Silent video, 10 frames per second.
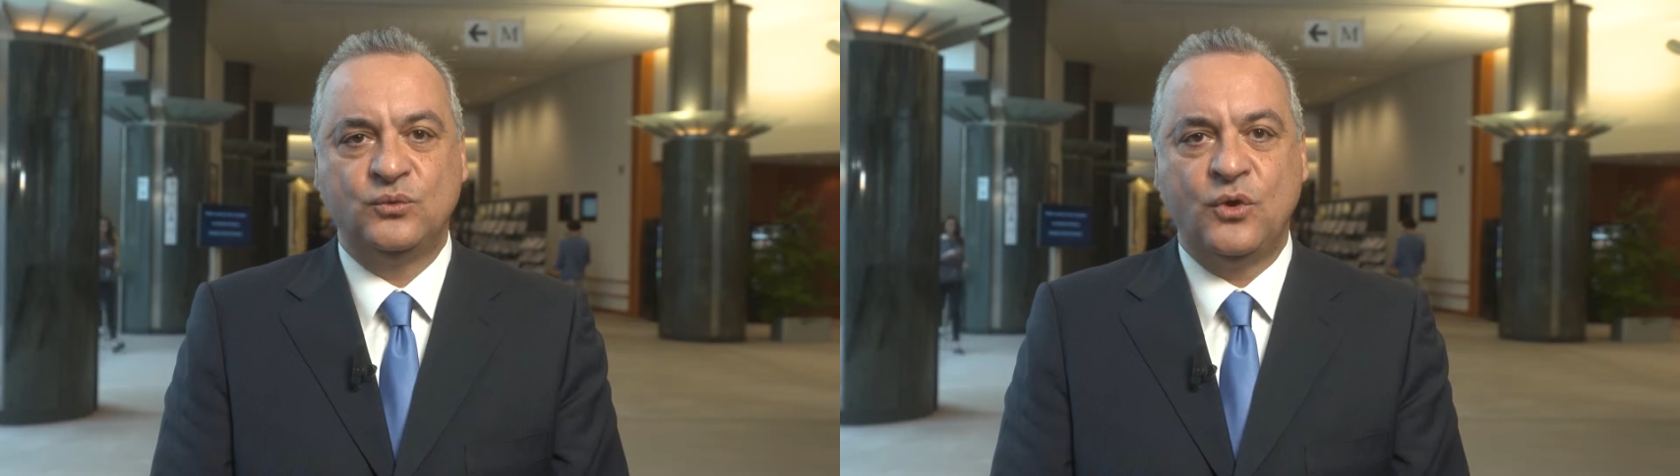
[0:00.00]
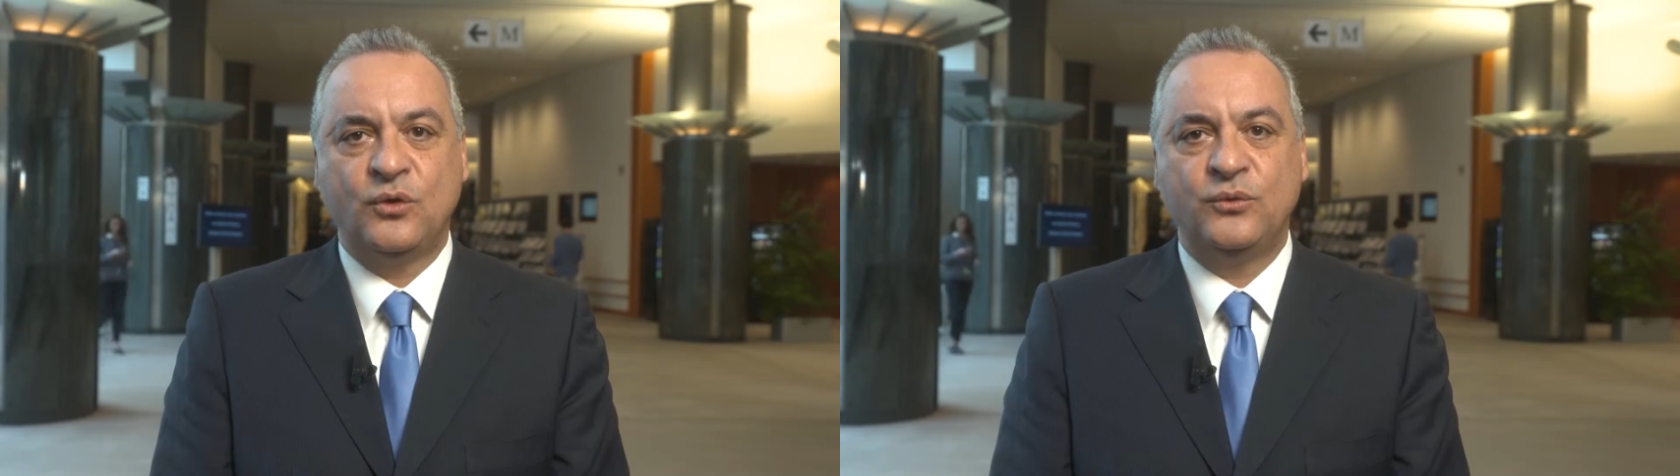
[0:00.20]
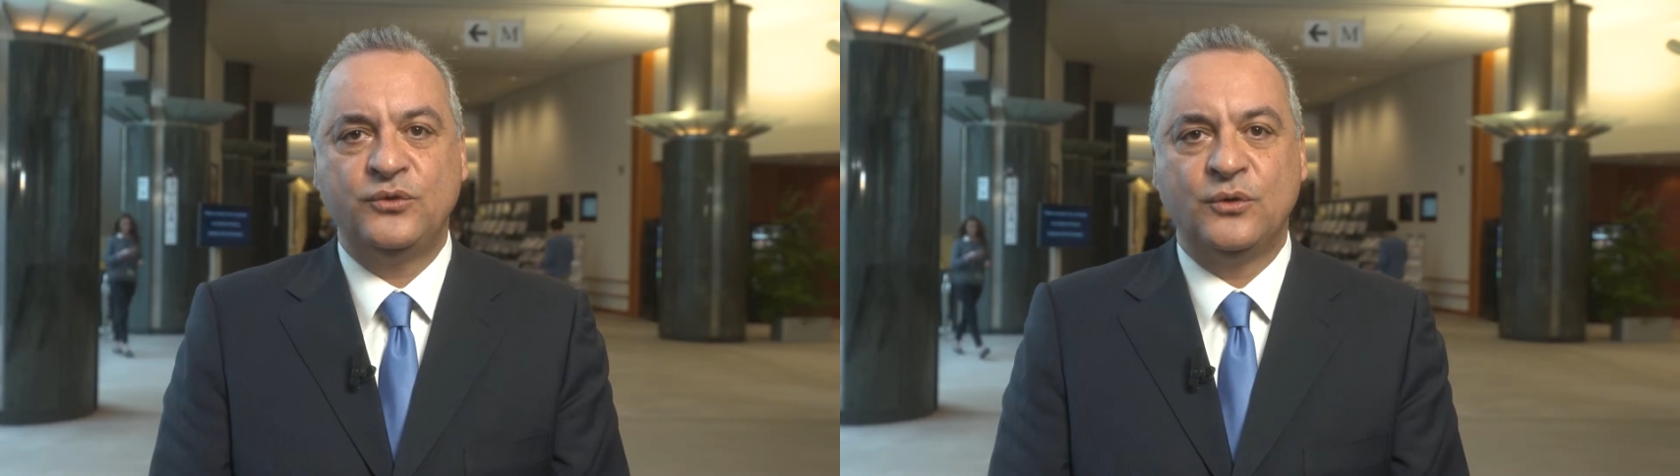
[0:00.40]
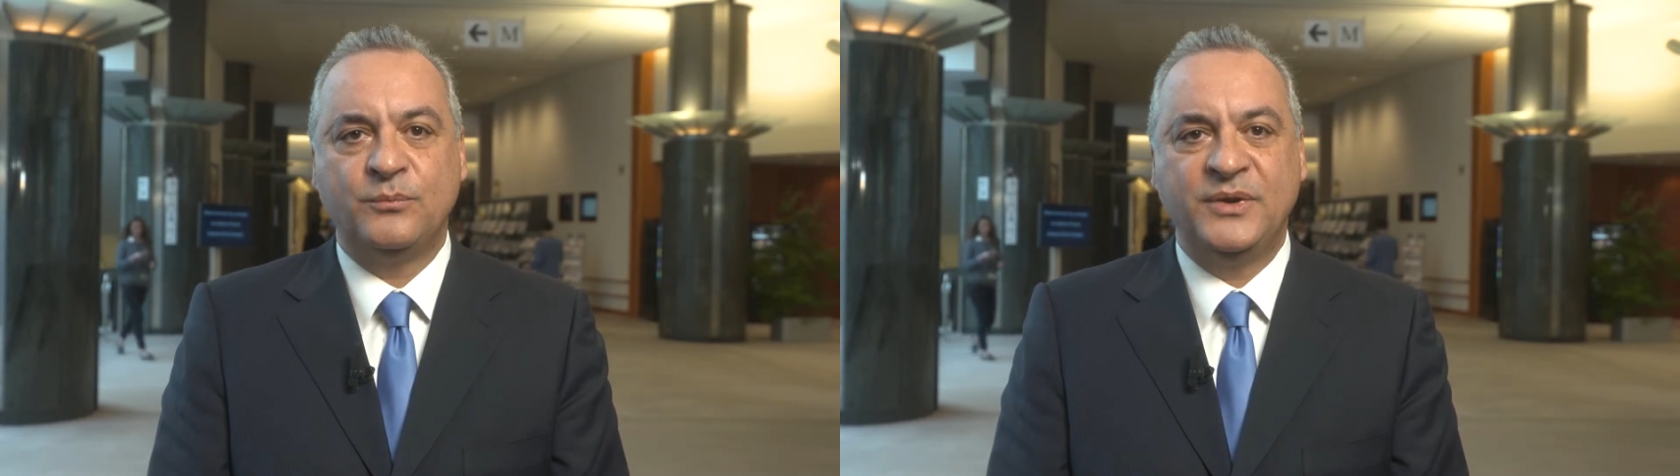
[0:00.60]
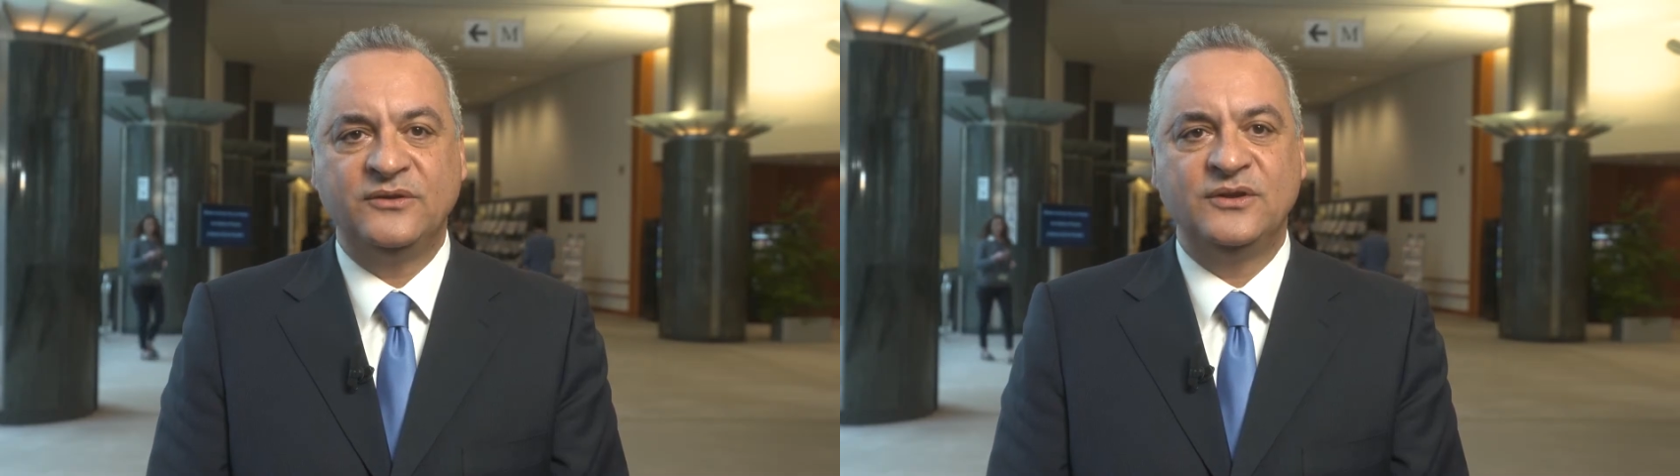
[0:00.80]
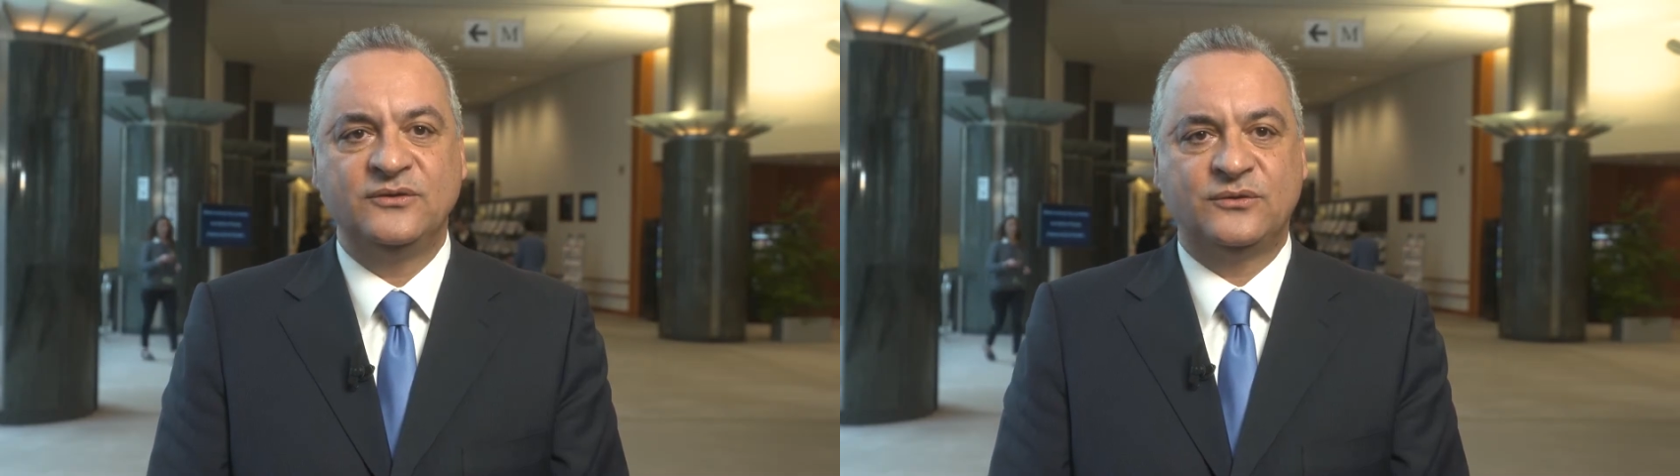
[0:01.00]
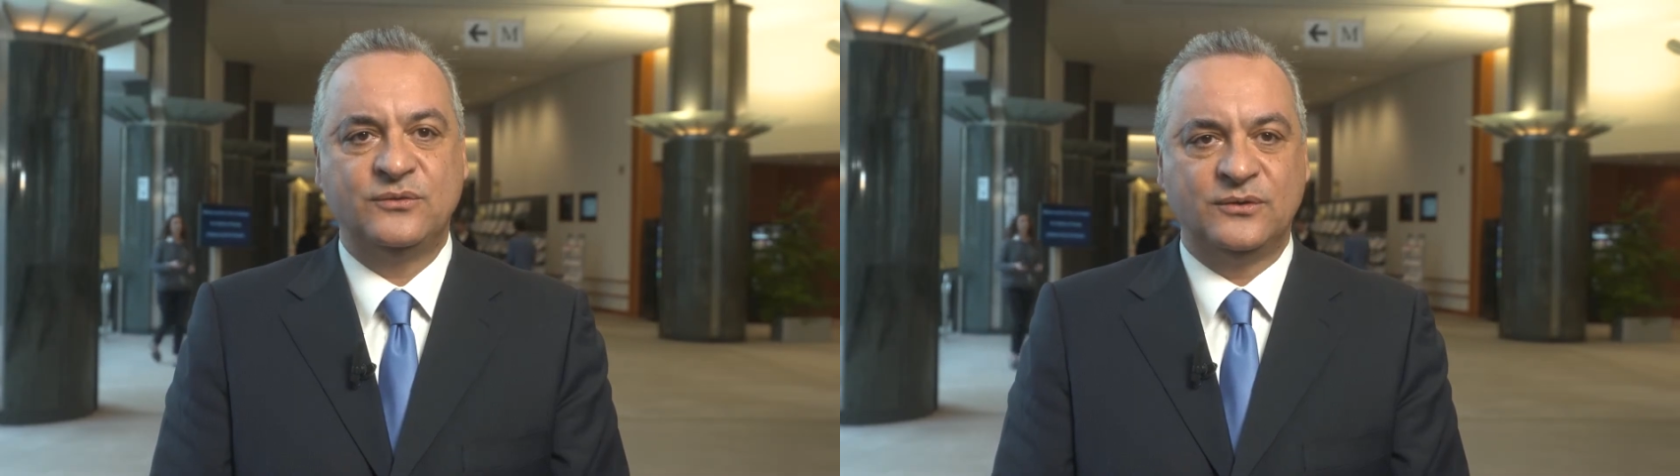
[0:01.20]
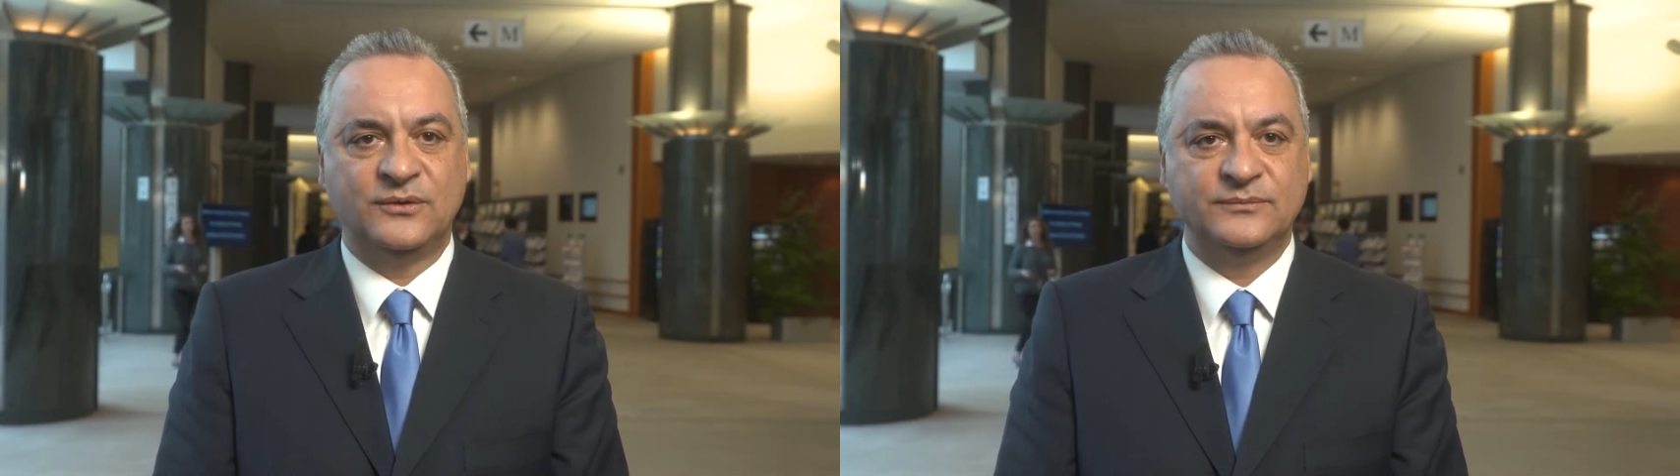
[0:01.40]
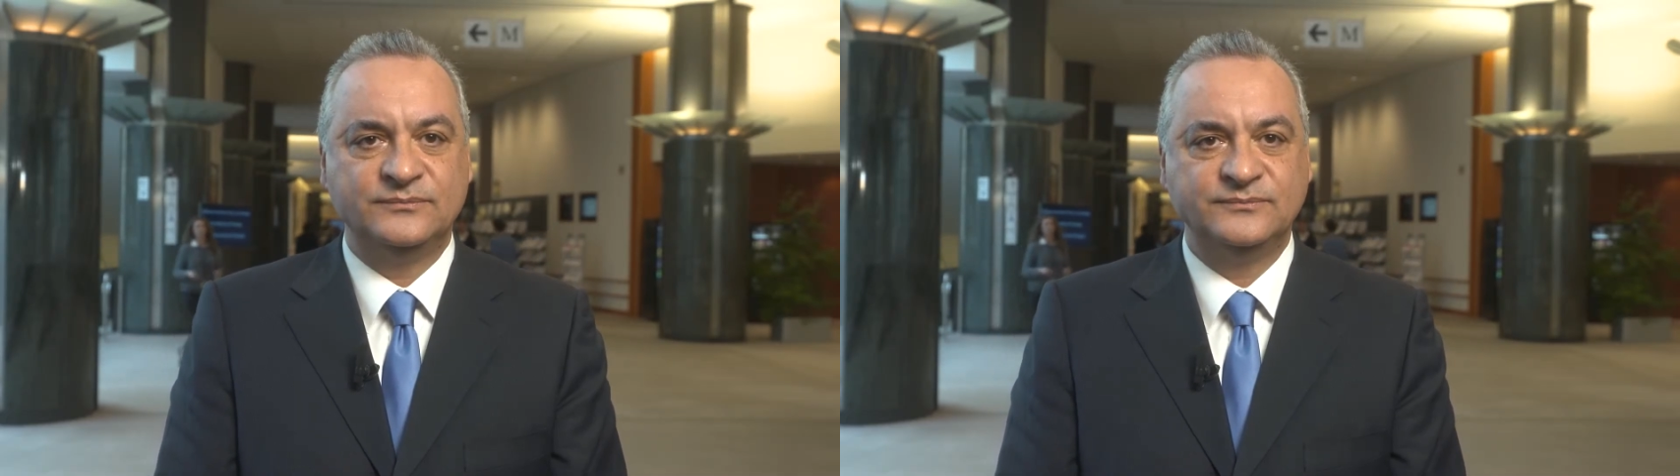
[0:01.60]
work with your business school,